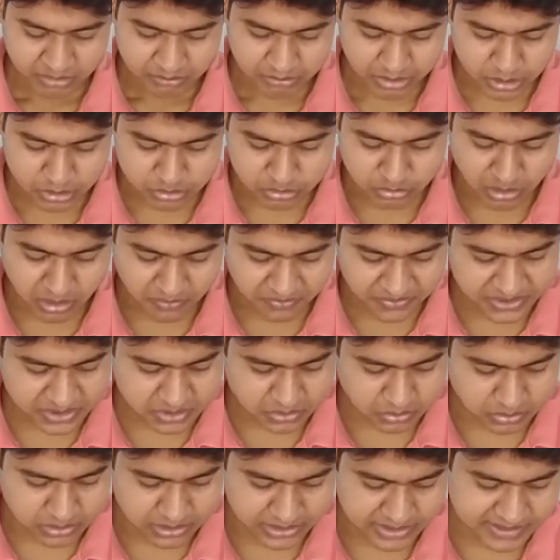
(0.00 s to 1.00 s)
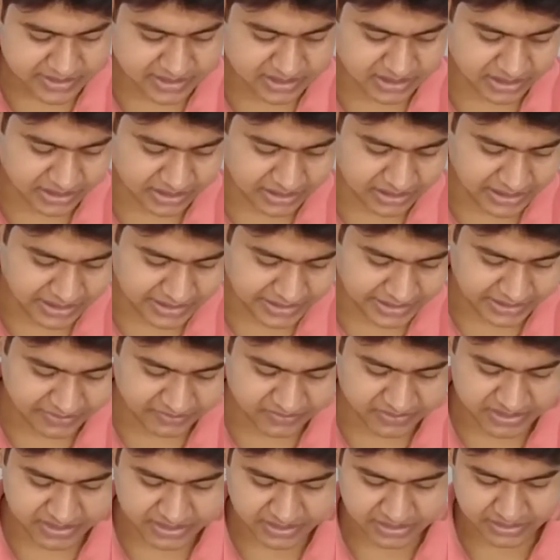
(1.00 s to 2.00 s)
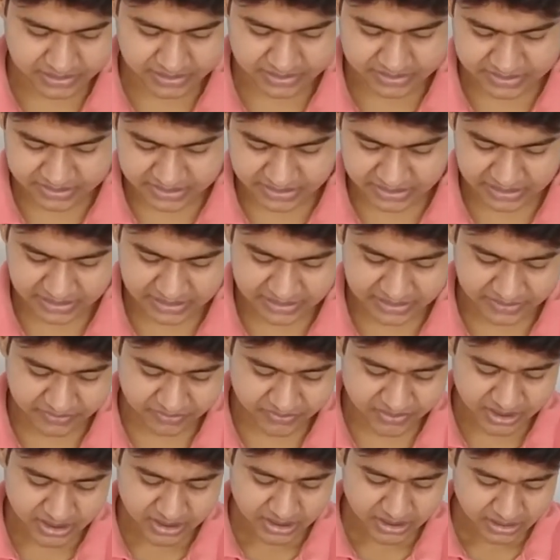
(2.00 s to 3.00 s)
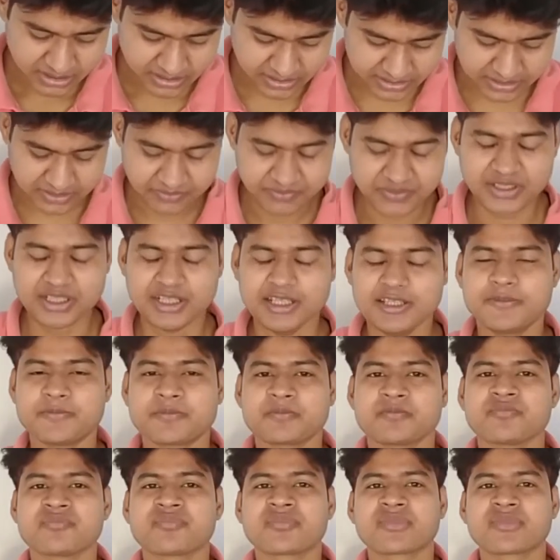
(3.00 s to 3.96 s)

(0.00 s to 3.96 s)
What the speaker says: but two of his oldest relatives still lived in the village.